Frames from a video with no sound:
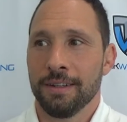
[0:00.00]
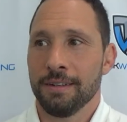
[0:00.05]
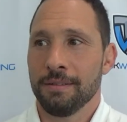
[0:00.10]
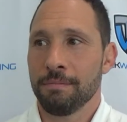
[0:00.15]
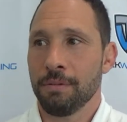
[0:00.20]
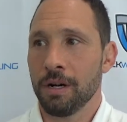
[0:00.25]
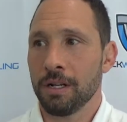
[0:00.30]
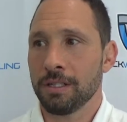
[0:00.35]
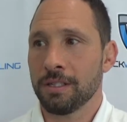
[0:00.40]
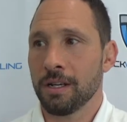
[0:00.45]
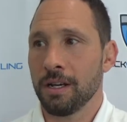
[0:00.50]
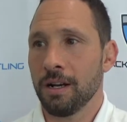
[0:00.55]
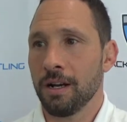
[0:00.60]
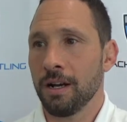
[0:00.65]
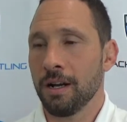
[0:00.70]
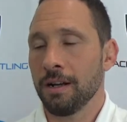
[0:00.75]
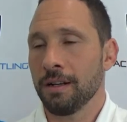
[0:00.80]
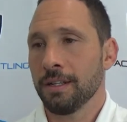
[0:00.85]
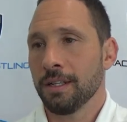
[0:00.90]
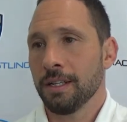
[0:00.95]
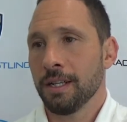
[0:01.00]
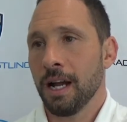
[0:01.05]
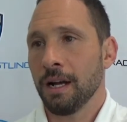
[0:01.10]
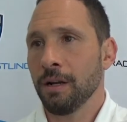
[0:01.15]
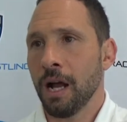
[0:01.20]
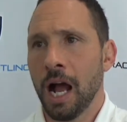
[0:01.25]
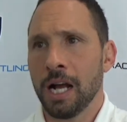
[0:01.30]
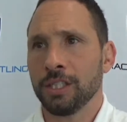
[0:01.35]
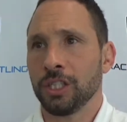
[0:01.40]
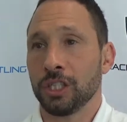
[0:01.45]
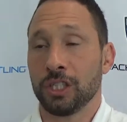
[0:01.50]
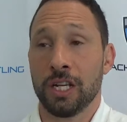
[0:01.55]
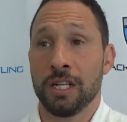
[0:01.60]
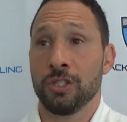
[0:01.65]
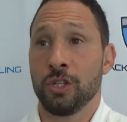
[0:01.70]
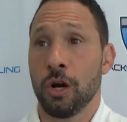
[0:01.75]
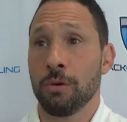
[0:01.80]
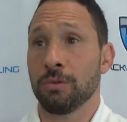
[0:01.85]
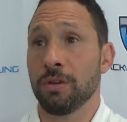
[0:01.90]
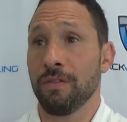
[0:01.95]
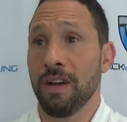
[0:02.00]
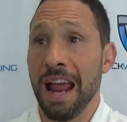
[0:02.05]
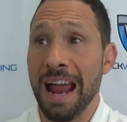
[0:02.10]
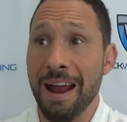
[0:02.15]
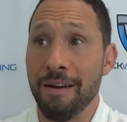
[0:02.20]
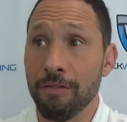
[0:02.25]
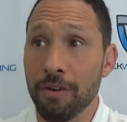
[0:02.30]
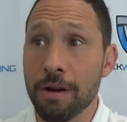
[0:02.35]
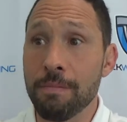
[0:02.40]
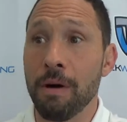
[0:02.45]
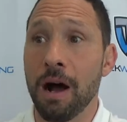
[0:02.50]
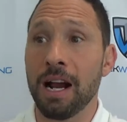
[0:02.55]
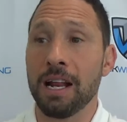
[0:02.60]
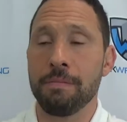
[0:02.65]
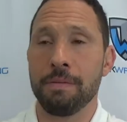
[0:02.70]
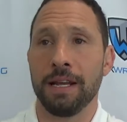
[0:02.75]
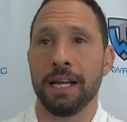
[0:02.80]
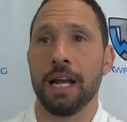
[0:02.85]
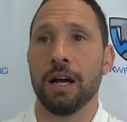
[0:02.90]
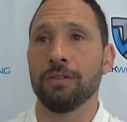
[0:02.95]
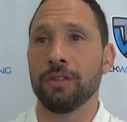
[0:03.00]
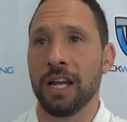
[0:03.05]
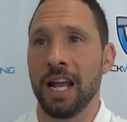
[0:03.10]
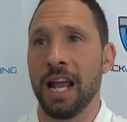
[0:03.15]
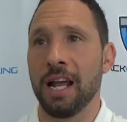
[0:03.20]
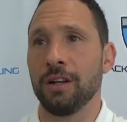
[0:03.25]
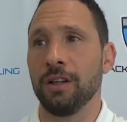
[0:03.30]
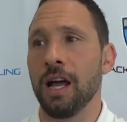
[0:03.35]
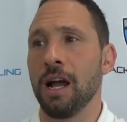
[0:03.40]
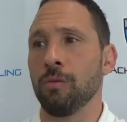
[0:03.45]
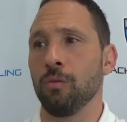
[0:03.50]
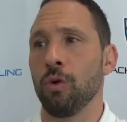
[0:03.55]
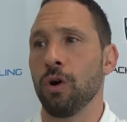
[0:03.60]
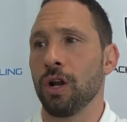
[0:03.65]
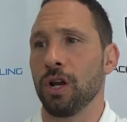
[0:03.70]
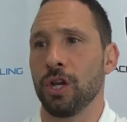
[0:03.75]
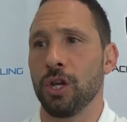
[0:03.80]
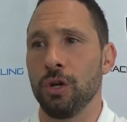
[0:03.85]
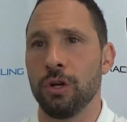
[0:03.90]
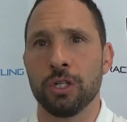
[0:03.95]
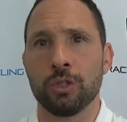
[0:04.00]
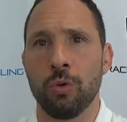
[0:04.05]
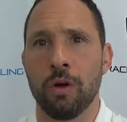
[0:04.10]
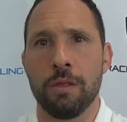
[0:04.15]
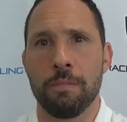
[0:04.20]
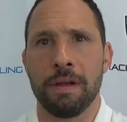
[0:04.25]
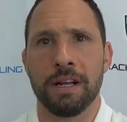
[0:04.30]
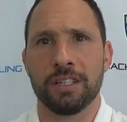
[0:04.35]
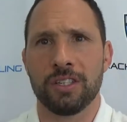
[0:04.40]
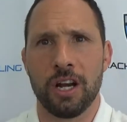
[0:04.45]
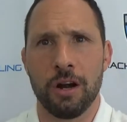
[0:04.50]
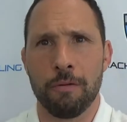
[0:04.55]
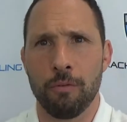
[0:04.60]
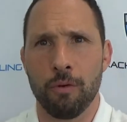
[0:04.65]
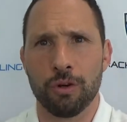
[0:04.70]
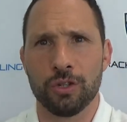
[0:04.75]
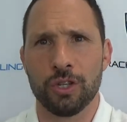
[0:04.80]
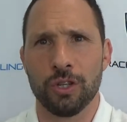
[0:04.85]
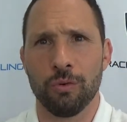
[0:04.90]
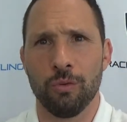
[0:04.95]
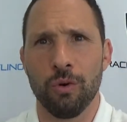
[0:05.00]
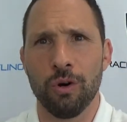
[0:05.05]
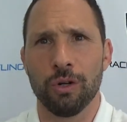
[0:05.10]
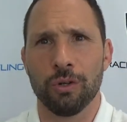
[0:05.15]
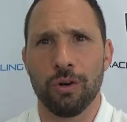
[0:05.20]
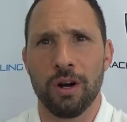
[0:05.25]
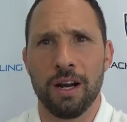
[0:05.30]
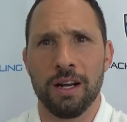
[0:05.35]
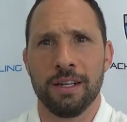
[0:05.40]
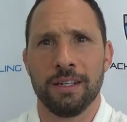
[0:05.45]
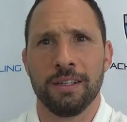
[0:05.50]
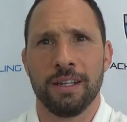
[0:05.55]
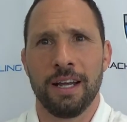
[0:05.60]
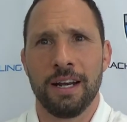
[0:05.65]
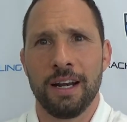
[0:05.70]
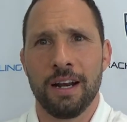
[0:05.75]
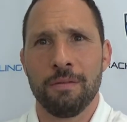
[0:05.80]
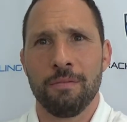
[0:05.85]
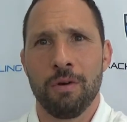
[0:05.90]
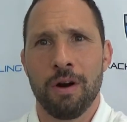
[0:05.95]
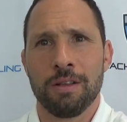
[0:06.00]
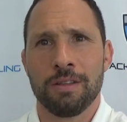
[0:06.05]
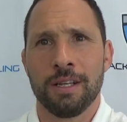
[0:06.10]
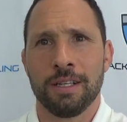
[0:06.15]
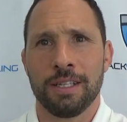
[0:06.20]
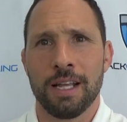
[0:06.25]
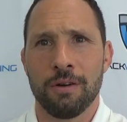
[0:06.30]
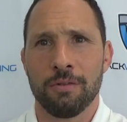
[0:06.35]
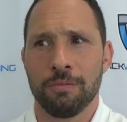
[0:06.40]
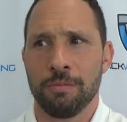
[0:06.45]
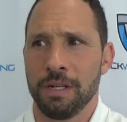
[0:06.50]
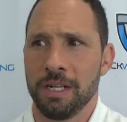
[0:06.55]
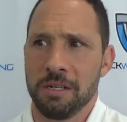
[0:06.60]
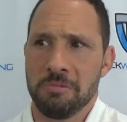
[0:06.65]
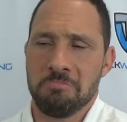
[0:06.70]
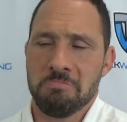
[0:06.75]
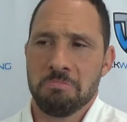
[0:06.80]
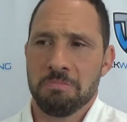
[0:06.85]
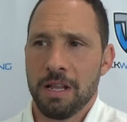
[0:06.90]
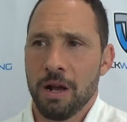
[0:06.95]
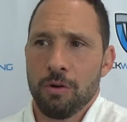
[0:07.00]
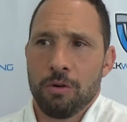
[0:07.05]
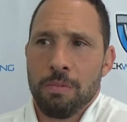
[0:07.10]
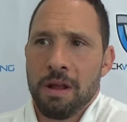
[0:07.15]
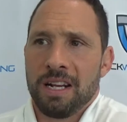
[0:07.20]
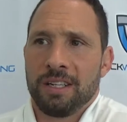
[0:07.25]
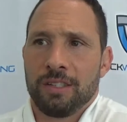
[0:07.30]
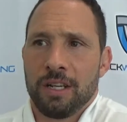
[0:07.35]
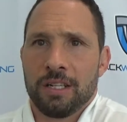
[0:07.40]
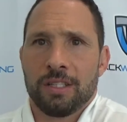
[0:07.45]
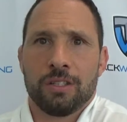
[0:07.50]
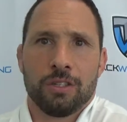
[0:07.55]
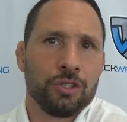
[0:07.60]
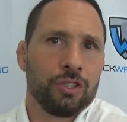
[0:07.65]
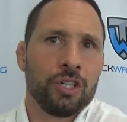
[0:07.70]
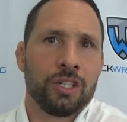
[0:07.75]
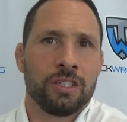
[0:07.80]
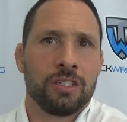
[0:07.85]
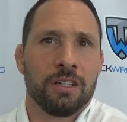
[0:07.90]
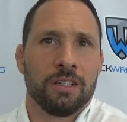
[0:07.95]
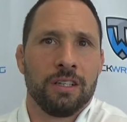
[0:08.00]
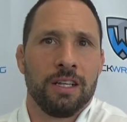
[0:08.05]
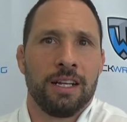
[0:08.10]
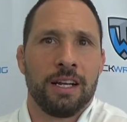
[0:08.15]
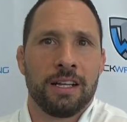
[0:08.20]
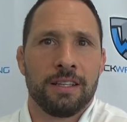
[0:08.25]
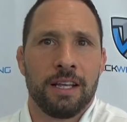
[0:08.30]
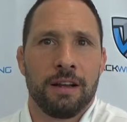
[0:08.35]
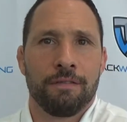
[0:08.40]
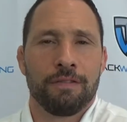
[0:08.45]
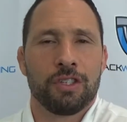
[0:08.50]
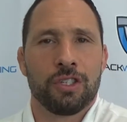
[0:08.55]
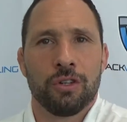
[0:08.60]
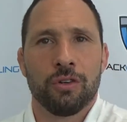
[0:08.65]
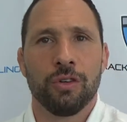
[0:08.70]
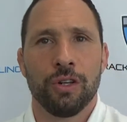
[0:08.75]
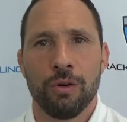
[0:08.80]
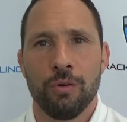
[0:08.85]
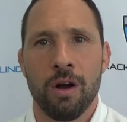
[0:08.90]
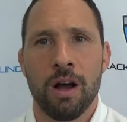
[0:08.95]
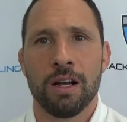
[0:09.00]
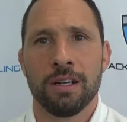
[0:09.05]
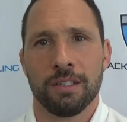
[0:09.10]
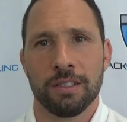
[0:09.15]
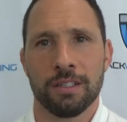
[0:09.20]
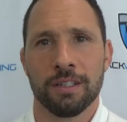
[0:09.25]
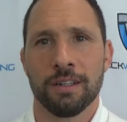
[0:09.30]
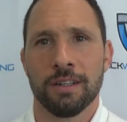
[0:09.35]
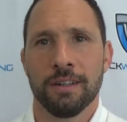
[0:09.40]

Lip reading: But I just, in terms of everybody being able to handle that, it's one of the biggest airports in the world, right? Atlanta Airport. I think that would make sense logistically and I think facility-wise.